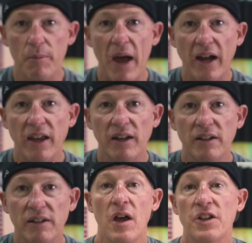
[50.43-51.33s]
back in.
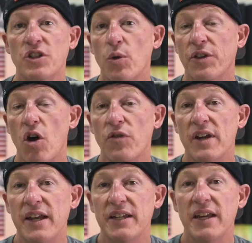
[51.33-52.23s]
So with
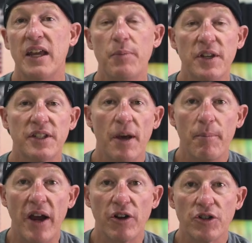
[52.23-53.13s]
COVID-19 keeping some
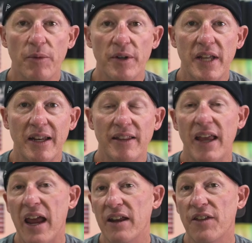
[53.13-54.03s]
bikers from attending
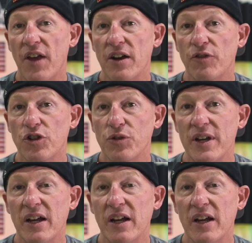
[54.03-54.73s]
the 80th anniversary,